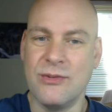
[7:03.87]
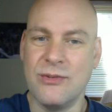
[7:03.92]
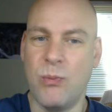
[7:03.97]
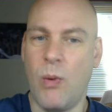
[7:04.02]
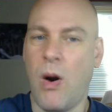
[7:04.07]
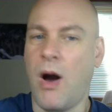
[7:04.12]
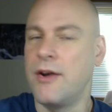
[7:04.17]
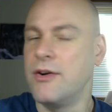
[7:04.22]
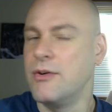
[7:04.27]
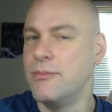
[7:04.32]

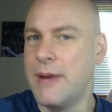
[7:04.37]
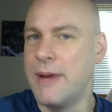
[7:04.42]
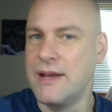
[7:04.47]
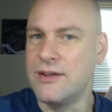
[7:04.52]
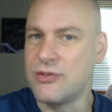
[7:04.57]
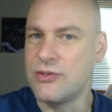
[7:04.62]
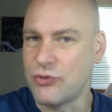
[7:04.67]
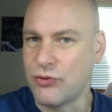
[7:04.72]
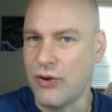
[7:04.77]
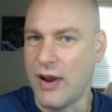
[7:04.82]
water
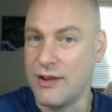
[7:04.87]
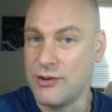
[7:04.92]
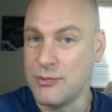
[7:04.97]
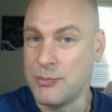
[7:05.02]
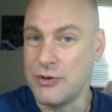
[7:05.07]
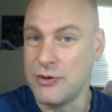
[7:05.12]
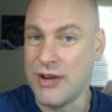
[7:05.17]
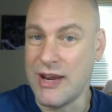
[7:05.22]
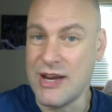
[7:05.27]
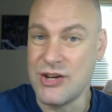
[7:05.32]
makes
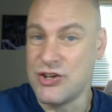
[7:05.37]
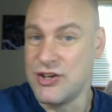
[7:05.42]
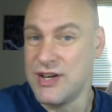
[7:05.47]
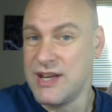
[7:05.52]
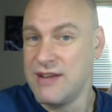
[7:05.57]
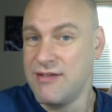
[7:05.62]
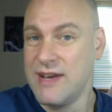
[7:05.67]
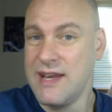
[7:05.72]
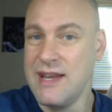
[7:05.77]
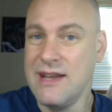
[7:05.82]
transportation
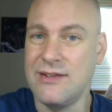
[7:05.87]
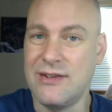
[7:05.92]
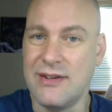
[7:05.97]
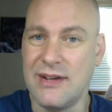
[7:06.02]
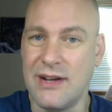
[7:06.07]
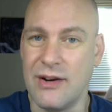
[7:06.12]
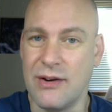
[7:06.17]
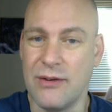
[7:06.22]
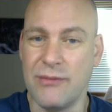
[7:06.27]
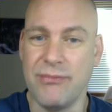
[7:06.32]
even
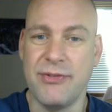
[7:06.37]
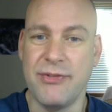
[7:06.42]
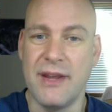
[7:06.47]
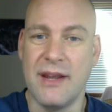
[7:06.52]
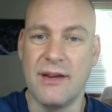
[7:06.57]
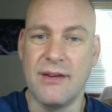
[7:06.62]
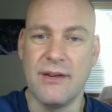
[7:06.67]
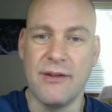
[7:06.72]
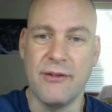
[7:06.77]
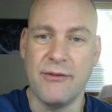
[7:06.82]
easier.
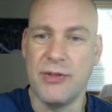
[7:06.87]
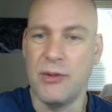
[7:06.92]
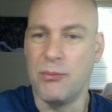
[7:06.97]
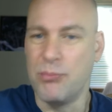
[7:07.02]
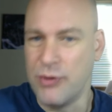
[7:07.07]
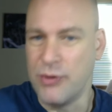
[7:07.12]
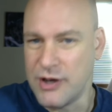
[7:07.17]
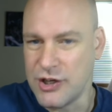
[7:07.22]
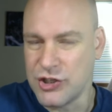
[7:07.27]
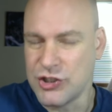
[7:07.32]
Think of the
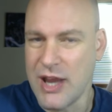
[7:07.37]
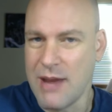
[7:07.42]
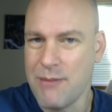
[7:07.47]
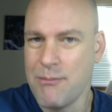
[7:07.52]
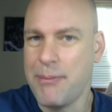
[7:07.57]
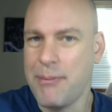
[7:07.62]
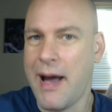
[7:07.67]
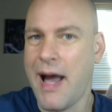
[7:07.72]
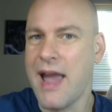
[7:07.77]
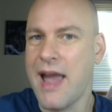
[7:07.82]
British
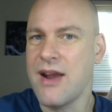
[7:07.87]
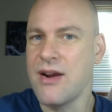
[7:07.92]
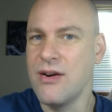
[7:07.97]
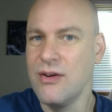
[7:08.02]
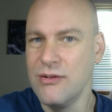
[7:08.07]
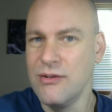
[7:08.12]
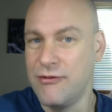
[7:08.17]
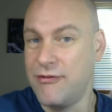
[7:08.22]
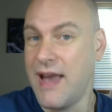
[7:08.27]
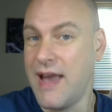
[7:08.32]

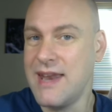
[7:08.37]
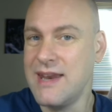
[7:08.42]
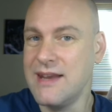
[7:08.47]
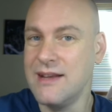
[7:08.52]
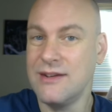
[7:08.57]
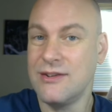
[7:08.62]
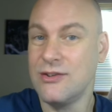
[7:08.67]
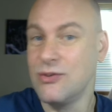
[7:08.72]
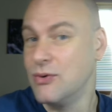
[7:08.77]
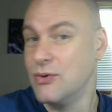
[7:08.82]
Empire,
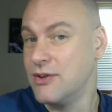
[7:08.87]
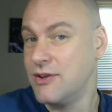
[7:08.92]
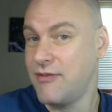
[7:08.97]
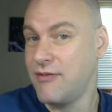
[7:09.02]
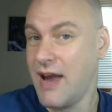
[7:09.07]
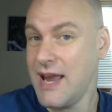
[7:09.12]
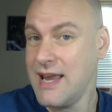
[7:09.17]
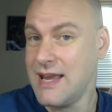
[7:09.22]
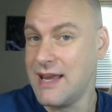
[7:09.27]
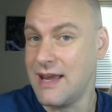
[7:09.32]
Venice, or the
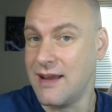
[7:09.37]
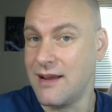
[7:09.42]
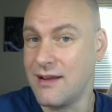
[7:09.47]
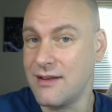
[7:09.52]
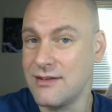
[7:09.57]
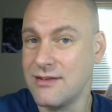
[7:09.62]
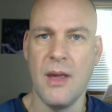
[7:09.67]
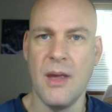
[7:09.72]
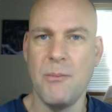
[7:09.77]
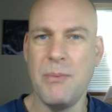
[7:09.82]

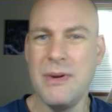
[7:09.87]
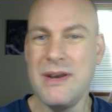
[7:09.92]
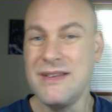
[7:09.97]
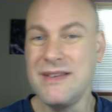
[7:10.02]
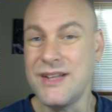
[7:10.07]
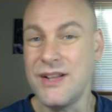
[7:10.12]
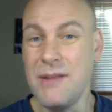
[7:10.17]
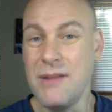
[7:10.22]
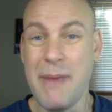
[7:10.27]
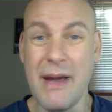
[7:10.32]
Vikings. But
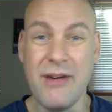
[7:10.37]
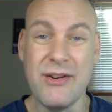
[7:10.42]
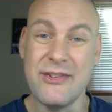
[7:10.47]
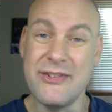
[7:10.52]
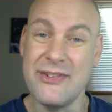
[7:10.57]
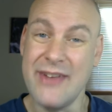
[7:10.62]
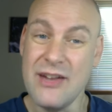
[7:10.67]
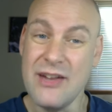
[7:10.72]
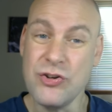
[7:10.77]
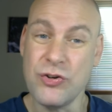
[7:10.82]
until about a
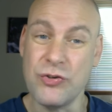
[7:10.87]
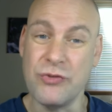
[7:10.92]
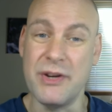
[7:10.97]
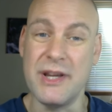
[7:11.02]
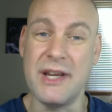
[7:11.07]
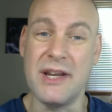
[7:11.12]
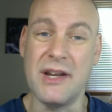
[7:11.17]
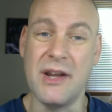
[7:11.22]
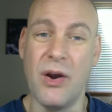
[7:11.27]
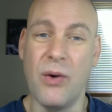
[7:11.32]
century
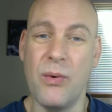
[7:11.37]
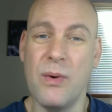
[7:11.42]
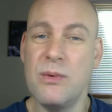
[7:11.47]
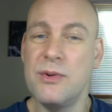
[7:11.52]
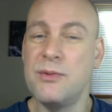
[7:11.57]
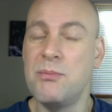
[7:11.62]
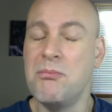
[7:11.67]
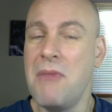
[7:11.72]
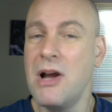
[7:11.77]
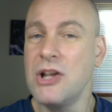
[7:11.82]
ago, it
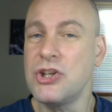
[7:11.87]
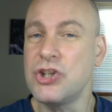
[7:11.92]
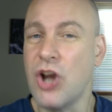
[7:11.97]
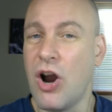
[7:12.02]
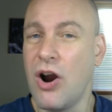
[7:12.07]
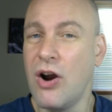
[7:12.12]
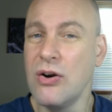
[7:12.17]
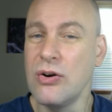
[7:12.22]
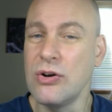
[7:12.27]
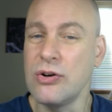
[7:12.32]
was much
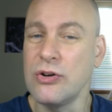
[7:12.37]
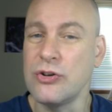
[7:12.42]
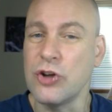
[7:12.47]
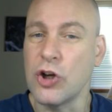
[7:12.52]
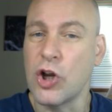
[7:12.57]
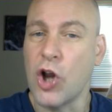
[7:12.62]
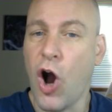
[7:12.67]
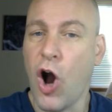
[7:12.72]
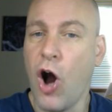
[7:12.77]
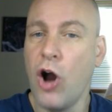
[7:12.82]
harder to
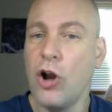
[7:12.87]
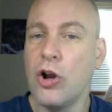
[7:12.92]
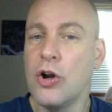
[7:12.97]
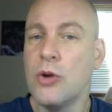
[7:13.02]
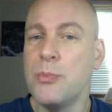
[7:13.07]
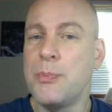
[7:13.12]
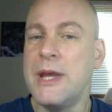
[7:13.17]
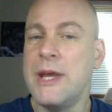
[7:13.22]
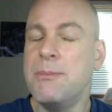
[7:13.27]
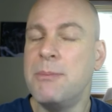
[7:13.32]
conquer
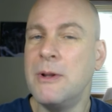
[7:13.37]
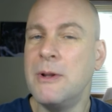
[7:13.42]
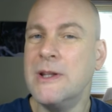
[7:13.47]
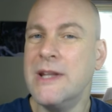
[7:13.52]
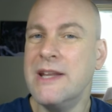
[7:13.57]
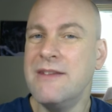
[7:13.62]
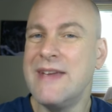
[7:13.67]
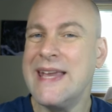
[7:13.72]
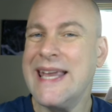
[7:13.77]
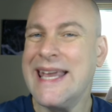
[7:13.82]
people
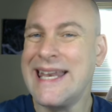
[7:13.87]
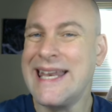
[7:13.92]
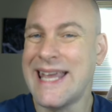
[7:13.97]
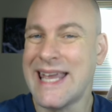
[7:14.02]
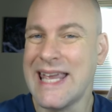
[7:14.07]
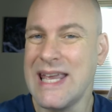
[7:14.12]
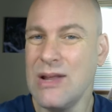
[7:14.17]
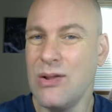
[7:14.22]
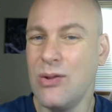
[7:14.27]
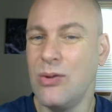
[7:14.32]
living in
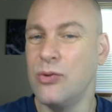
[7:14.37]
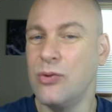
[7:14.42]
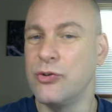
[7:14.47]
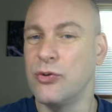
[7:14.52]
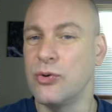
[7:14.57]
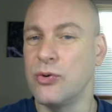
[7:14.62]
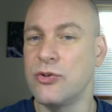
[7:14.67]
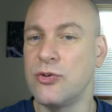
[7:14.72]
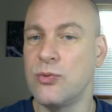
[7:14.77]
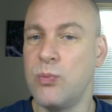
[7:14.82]
hills
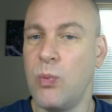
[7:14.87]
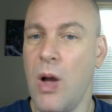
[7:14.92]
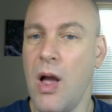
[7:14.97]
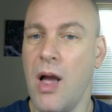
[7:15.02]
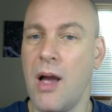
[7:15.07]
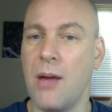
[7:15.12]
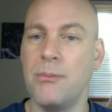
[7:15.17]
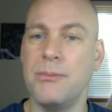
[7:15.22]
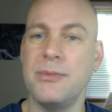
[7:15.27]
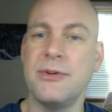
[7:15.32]
or
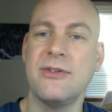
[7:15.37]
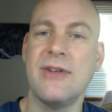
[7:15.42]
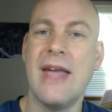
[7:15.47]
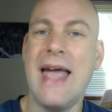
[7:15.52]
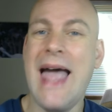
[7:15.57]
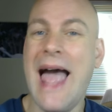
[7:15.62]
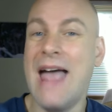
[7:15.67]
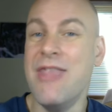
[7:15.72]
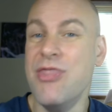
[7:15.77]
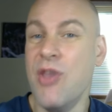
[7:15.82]

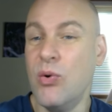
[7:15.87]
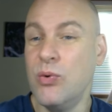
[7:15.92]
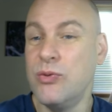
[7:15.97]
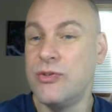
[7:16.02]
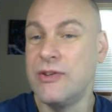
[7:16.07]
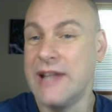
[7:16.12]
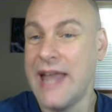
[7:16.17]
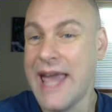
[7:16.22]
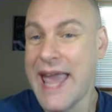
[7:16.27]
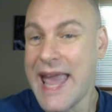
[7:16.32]
swamps, and those
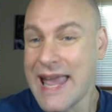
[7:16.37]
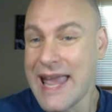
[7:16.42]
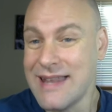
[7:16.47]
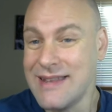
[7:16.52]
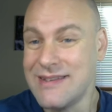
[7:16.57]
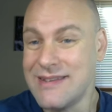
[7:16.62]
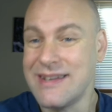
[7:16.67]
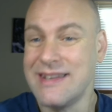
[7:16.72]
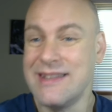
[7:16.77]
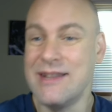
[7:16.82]

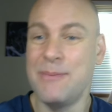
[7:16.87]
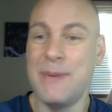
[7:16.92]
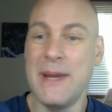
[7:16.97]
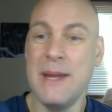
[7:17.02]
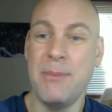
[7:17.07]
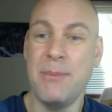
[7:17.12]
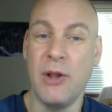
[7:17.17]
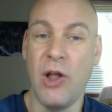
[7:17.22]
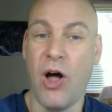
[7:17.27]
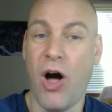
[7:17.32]
lands and the
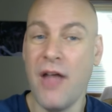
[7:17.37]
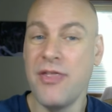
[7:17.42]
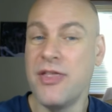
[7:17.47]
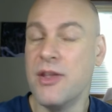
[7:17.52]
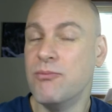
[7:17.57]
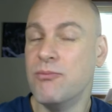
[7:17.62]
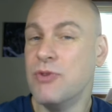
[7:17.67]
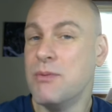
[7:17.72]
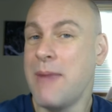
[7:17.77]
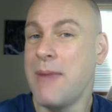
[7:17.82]
people on
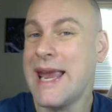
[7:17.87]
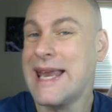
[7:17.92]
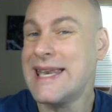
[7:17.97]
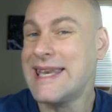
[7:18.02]
them remained